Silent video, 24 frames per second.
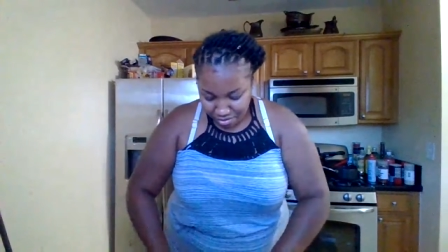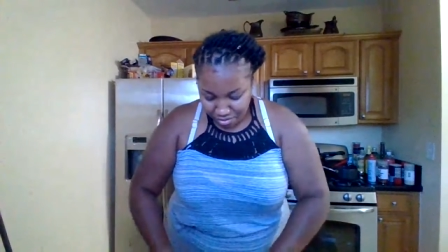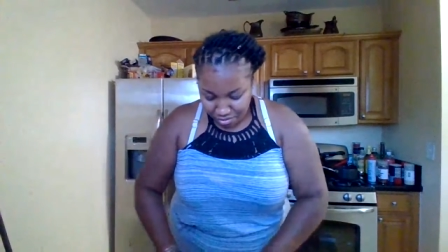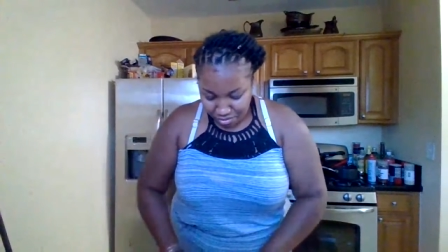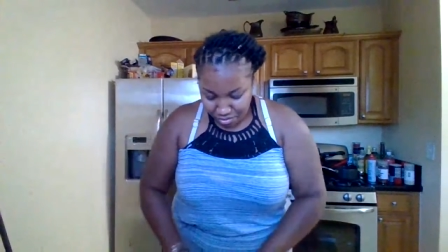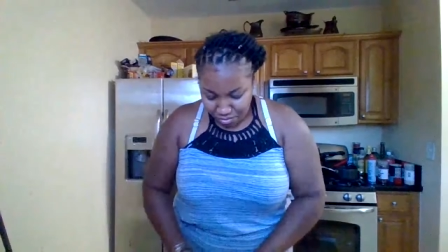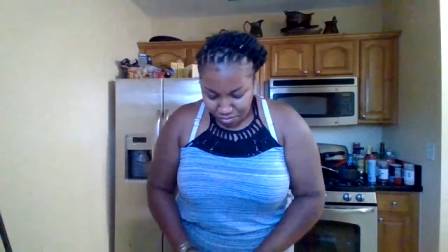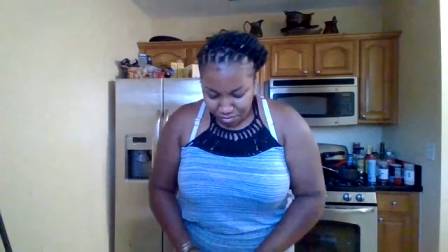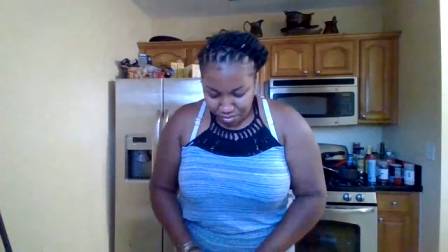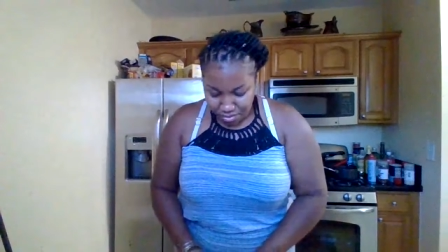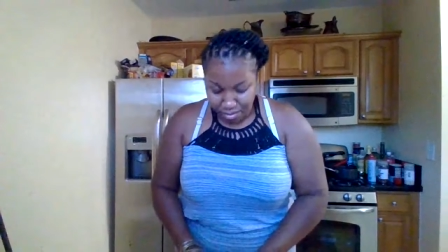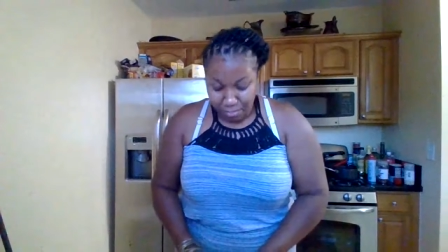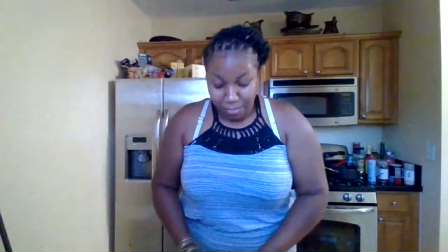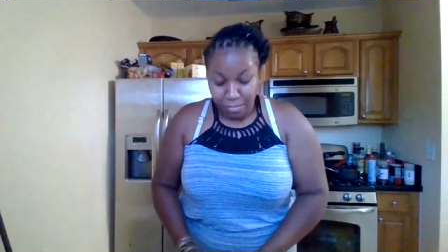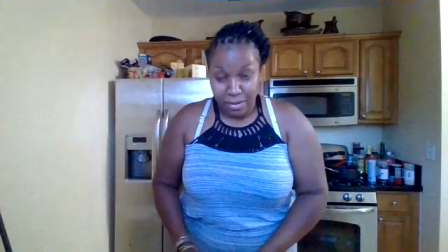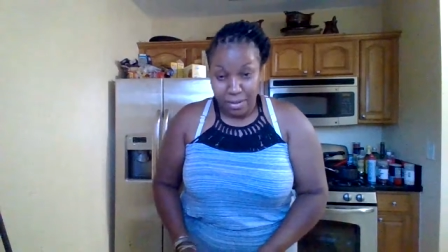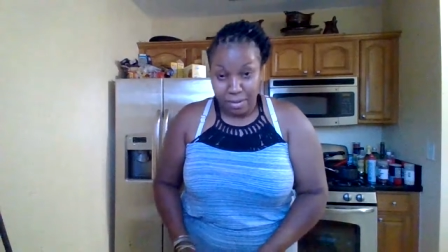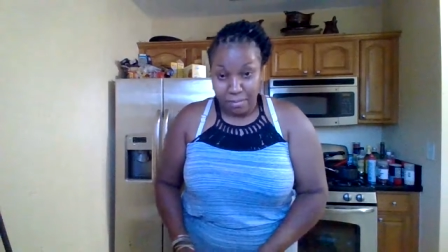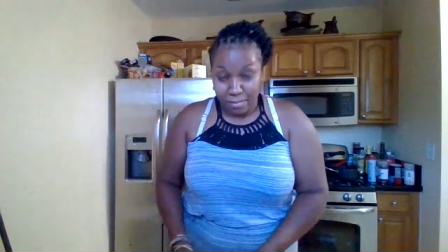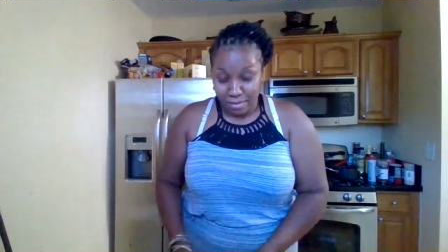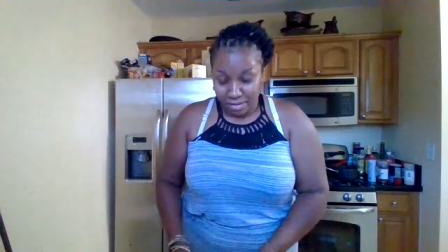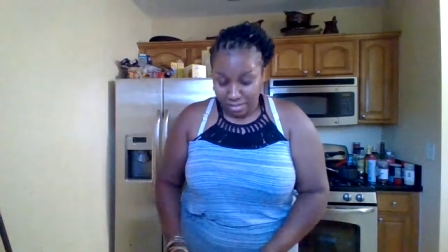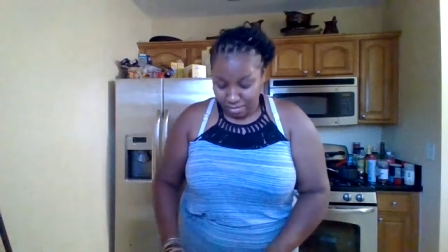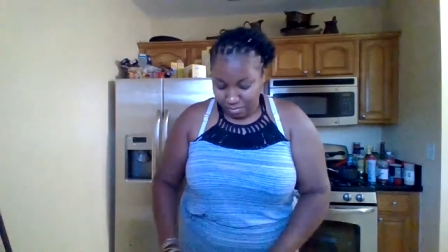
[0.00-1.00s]
do it the
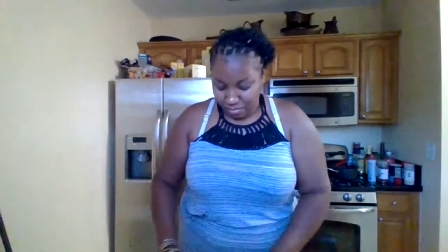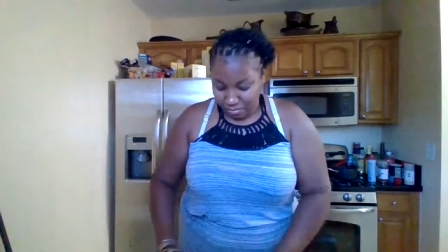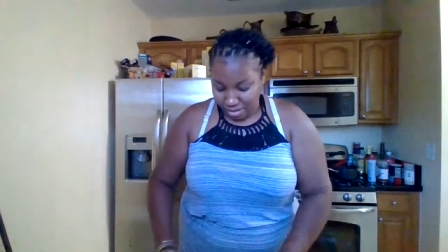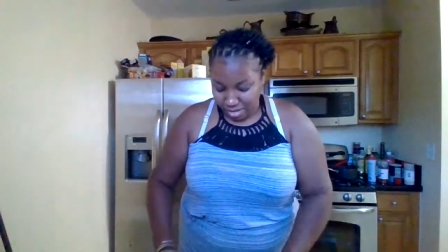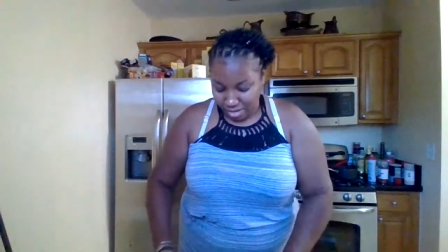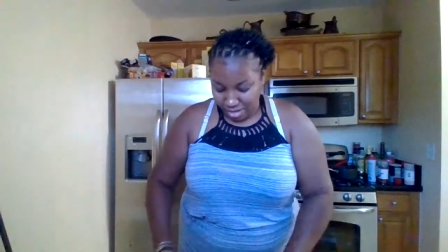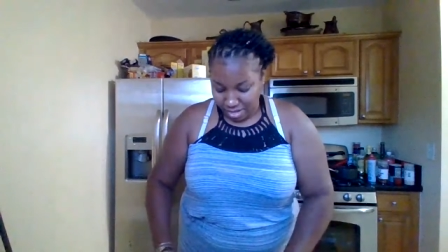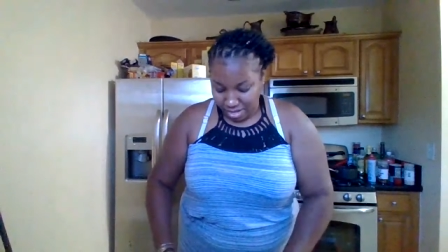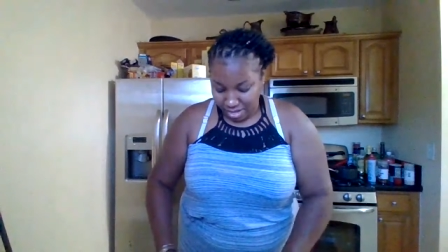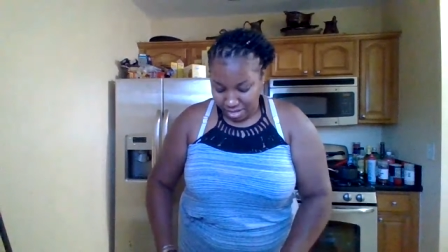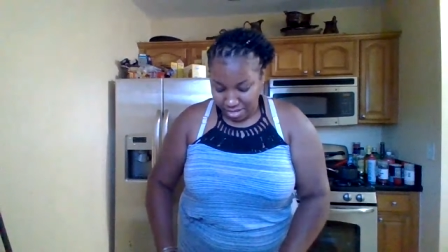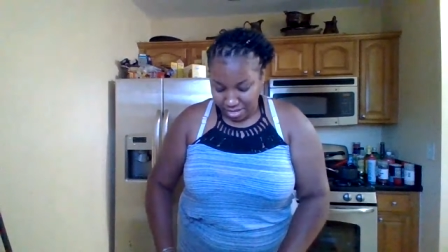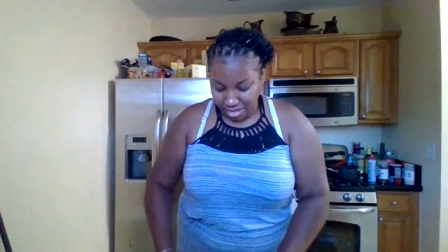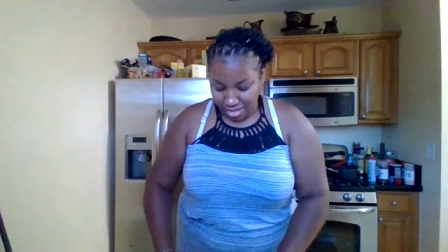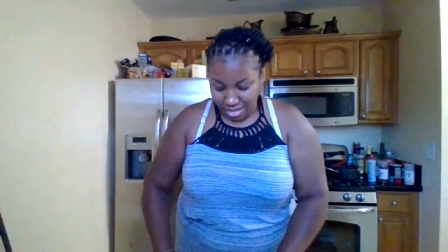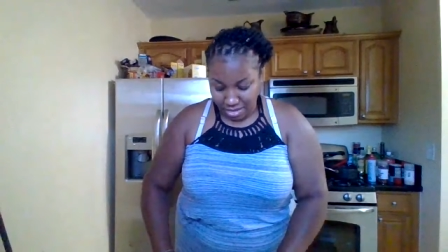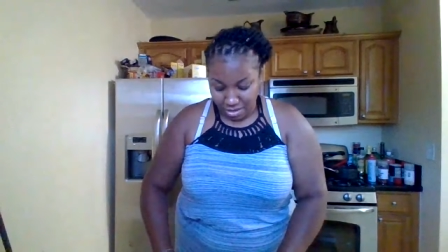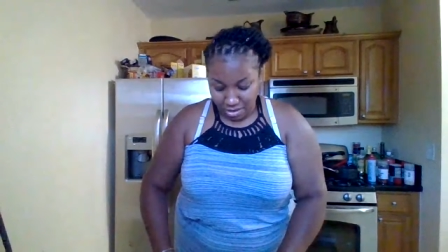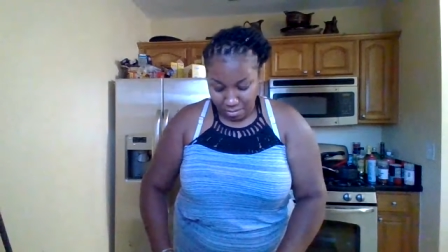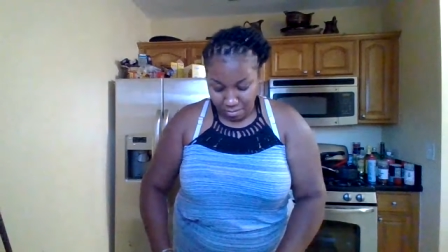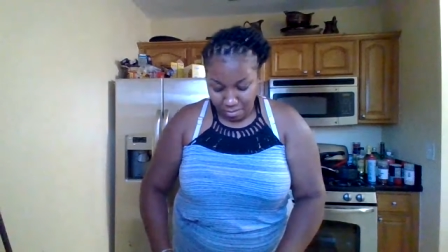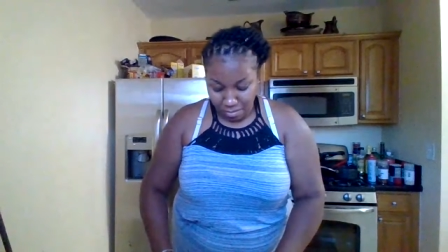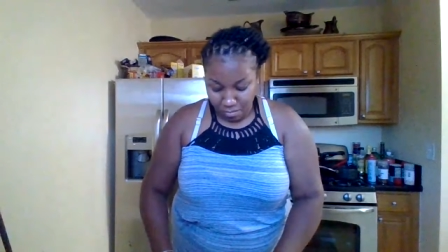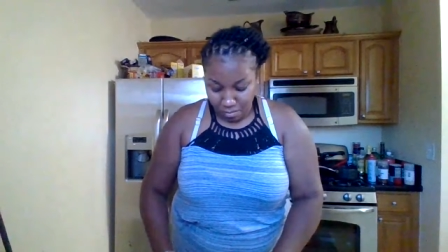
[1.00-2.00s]
public's way.
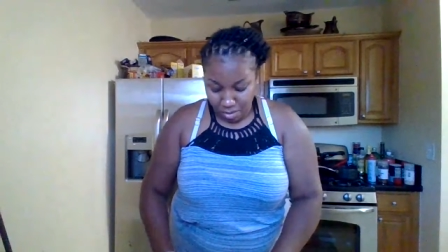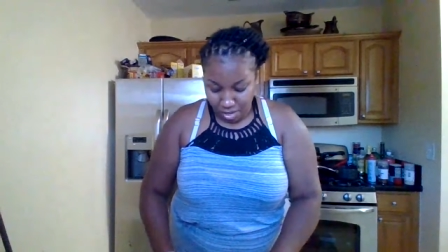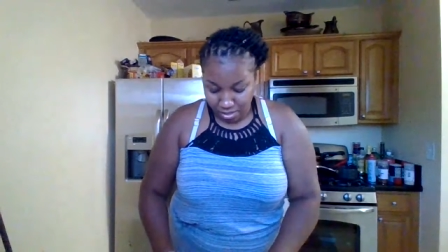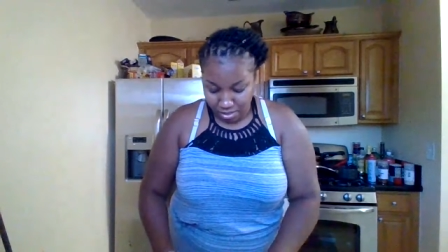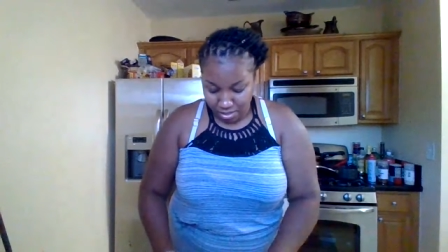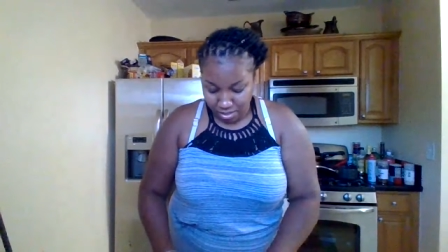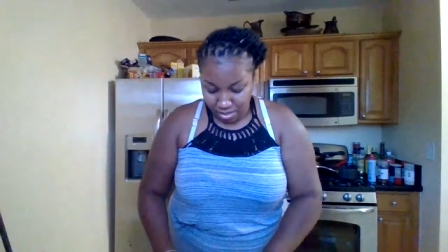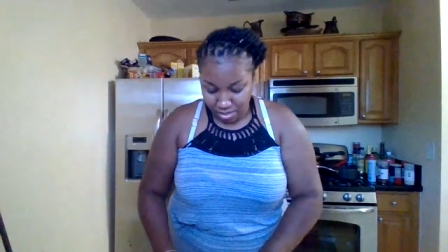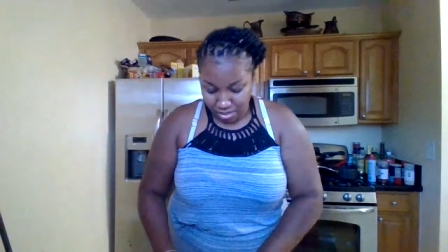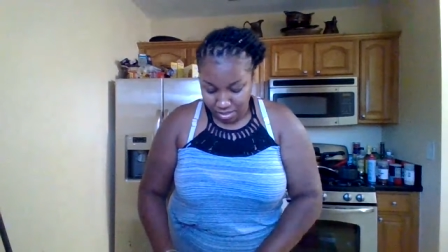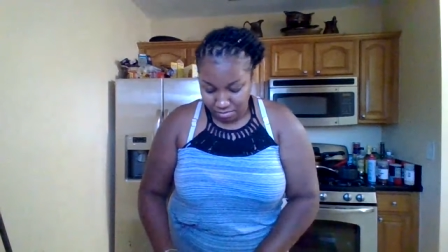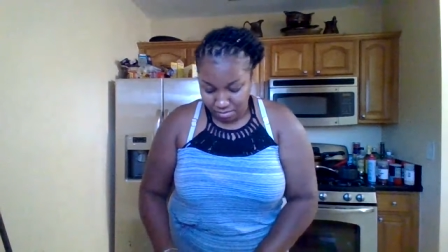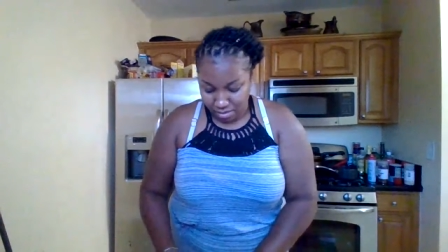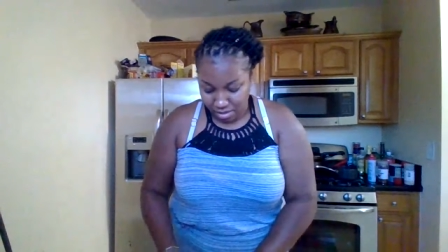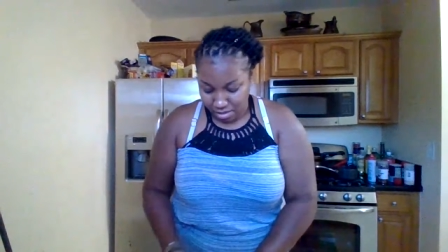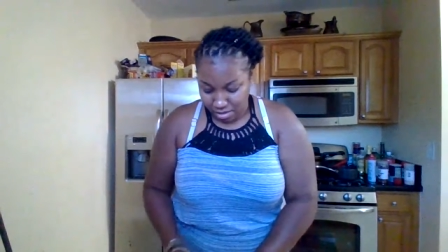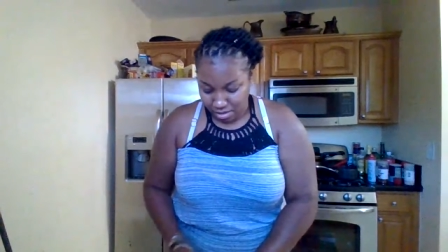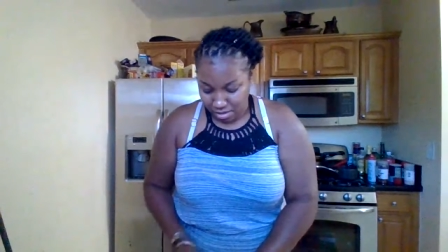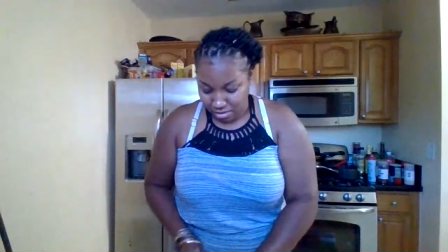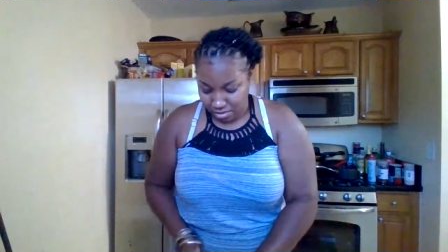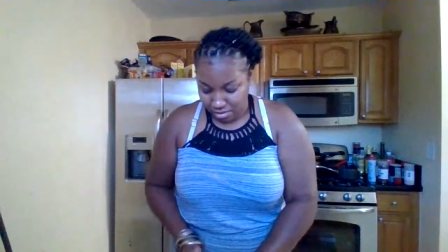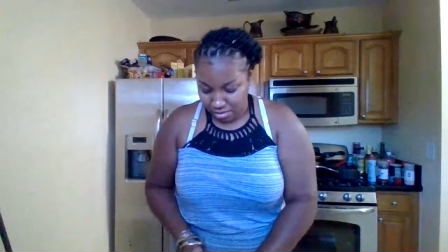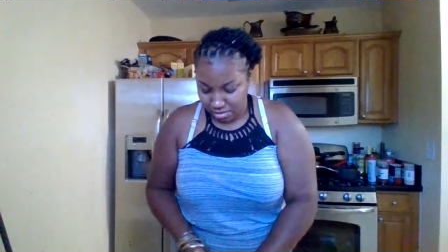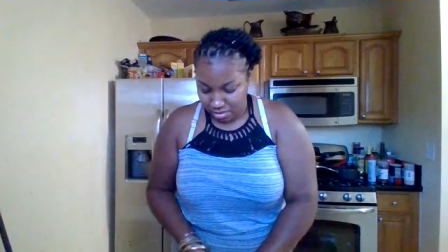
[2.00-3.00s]
Yeah, I'll be watching them,
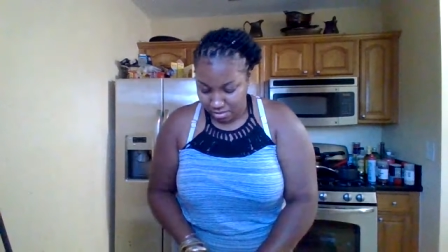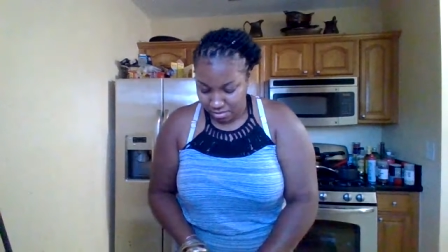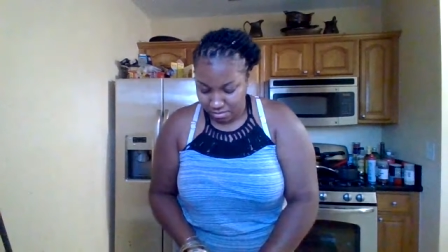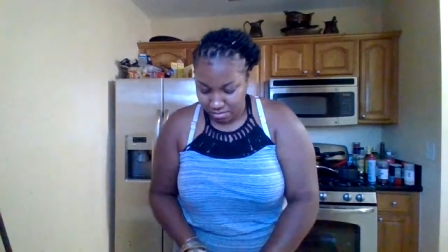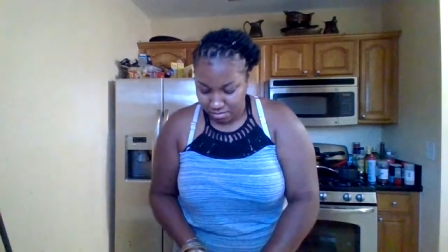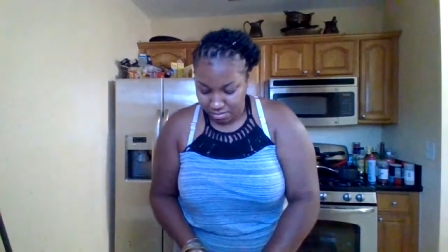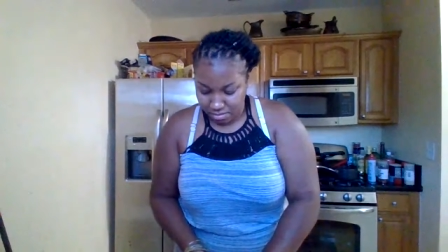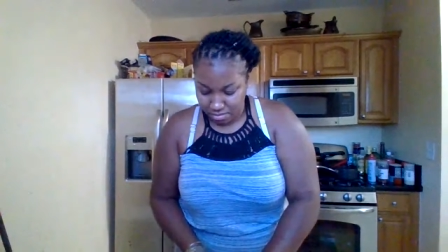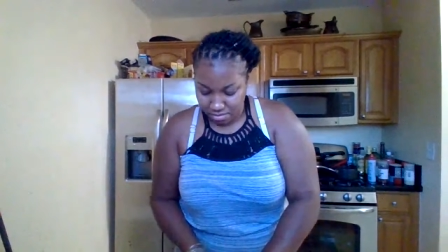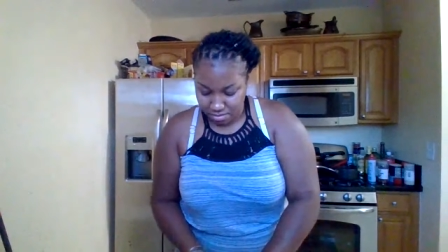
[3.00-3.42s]
y'all. So